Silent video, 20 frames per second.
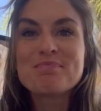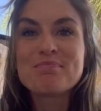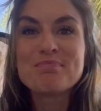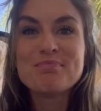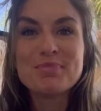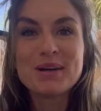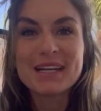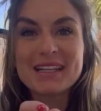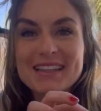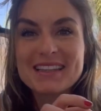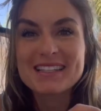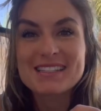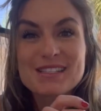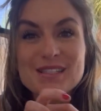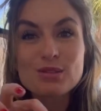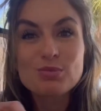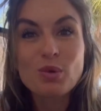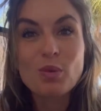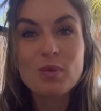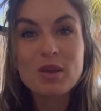But this
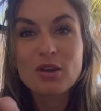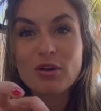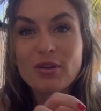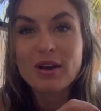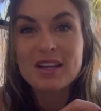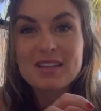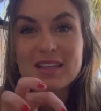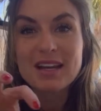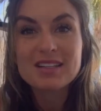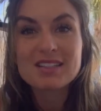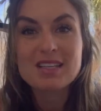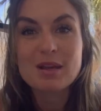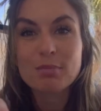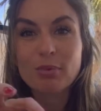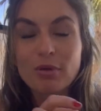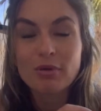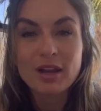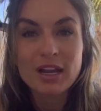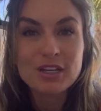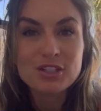is when we create that
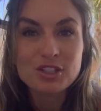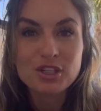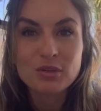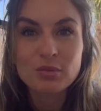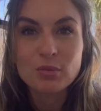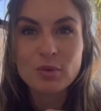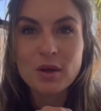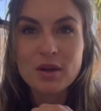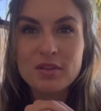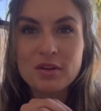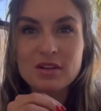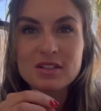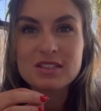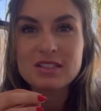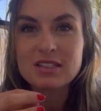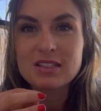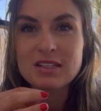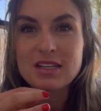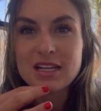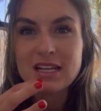separation, whether it's
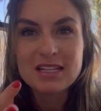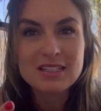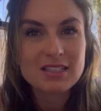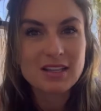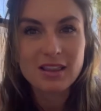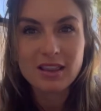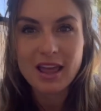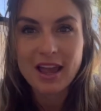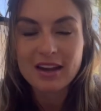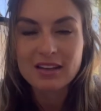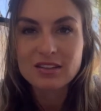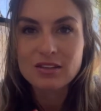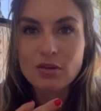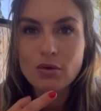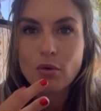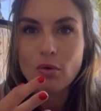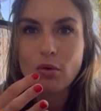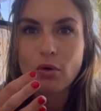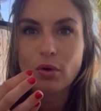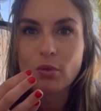an intellect
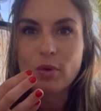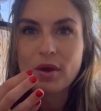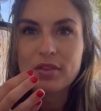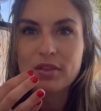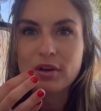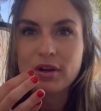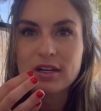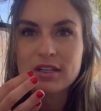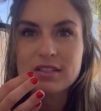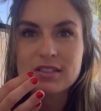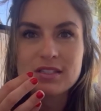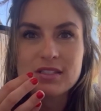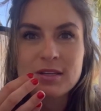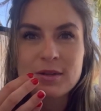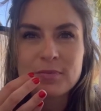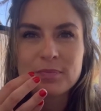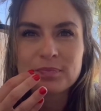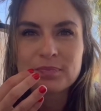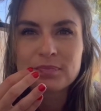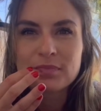or whether it's
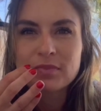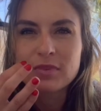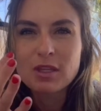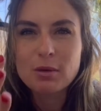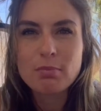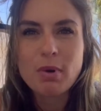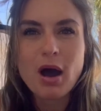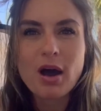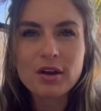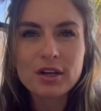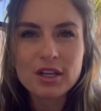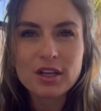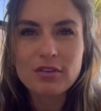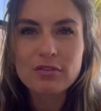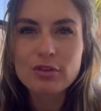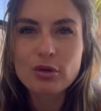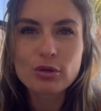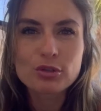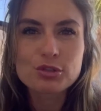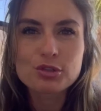the body of
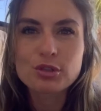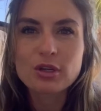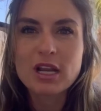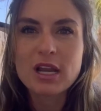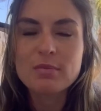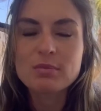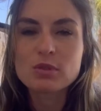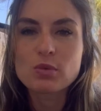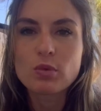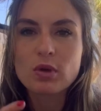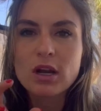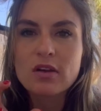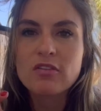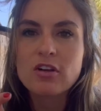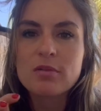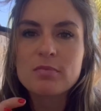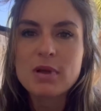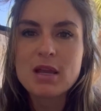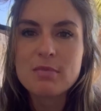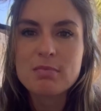your dreams, whatever
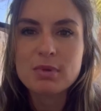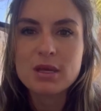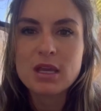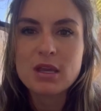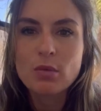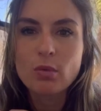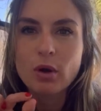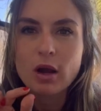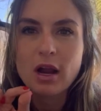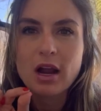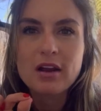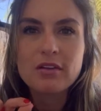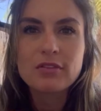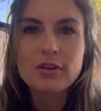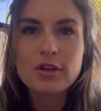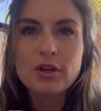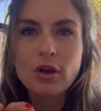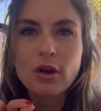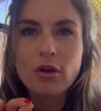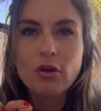it may be, wherever
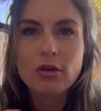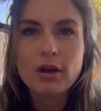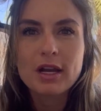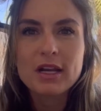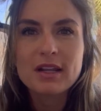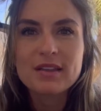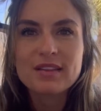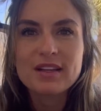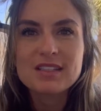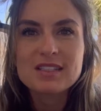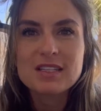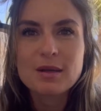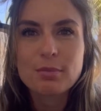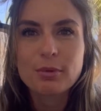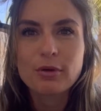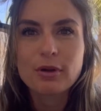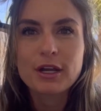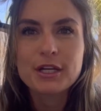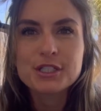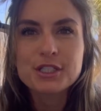you're creating that
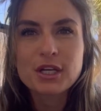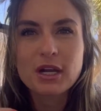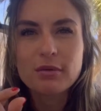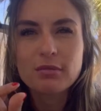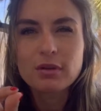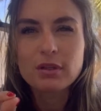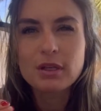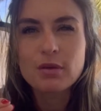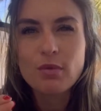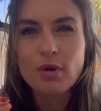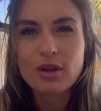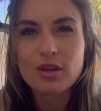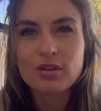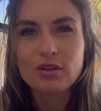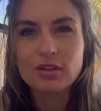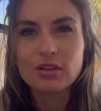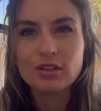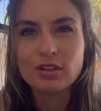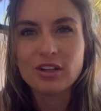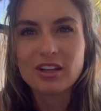separation, I really want you to
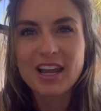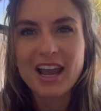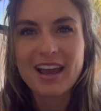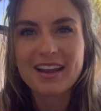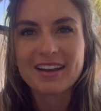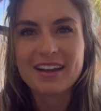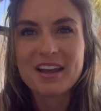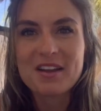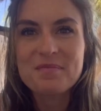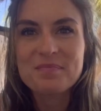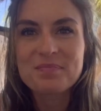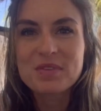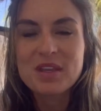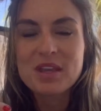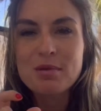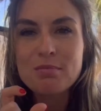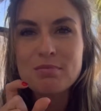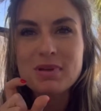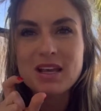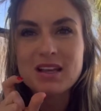look at it,
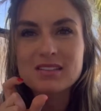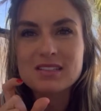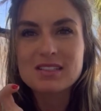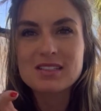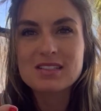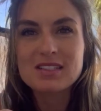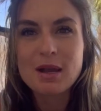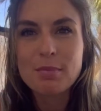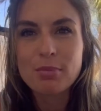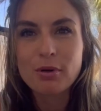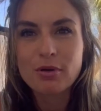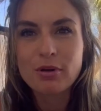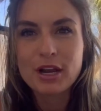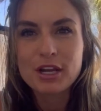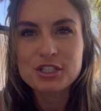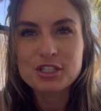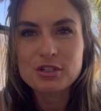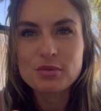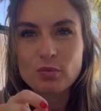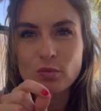because the
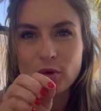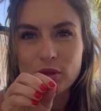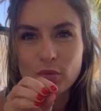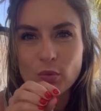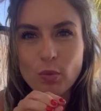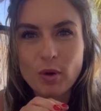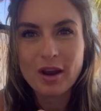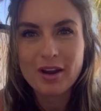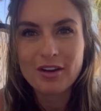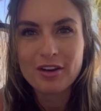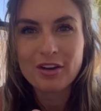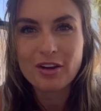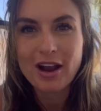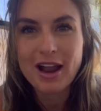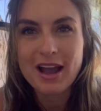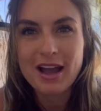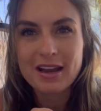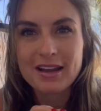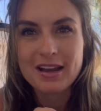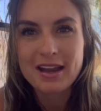separation with where you're
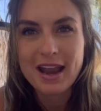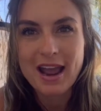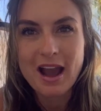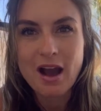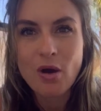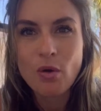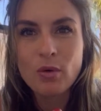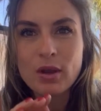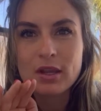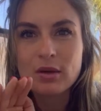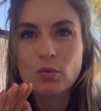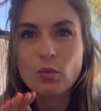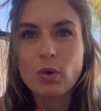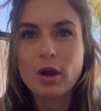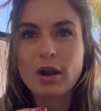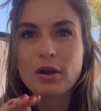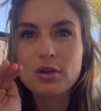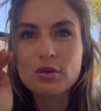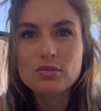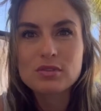at now and where
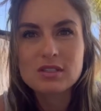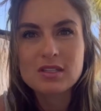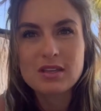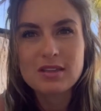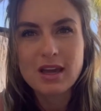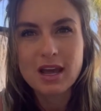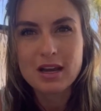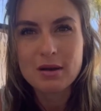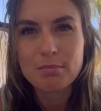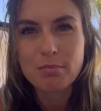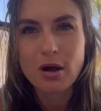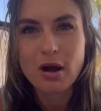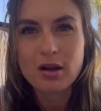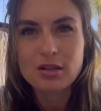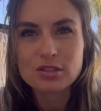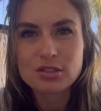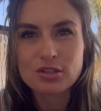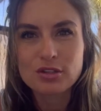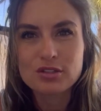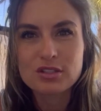you see that
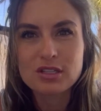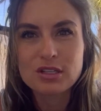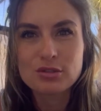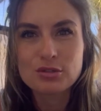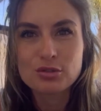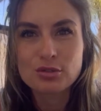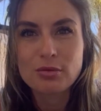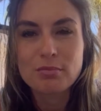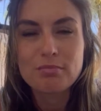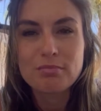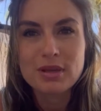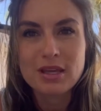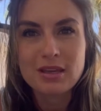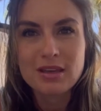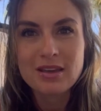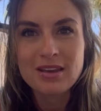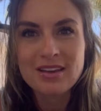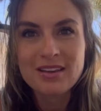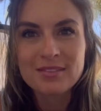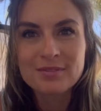imposter syndrome
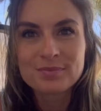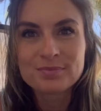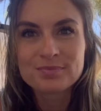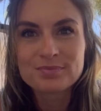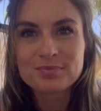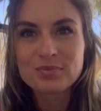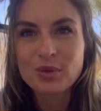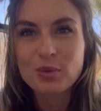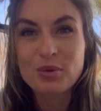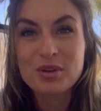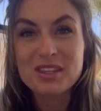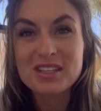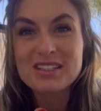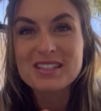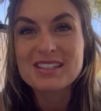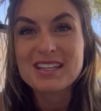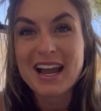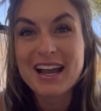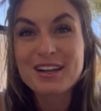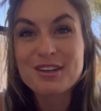being within
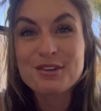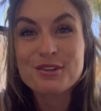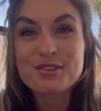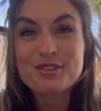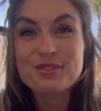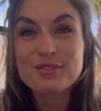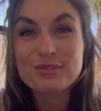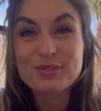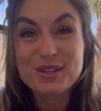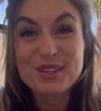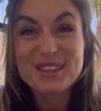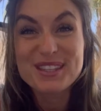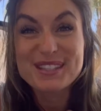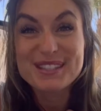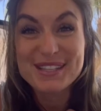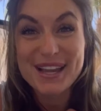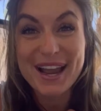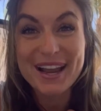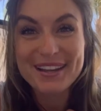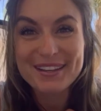inside
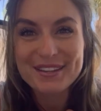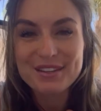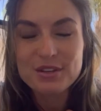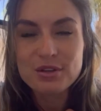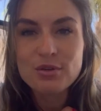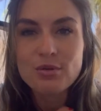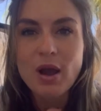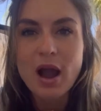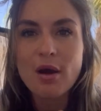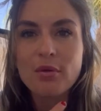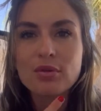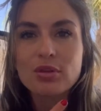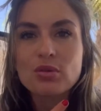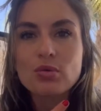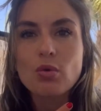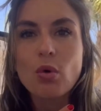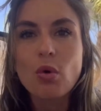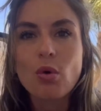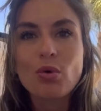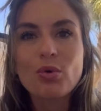you, how you
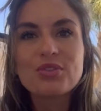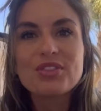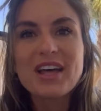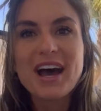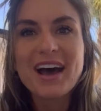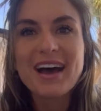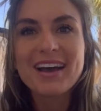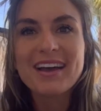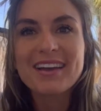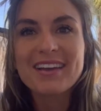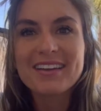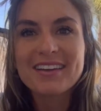hold that,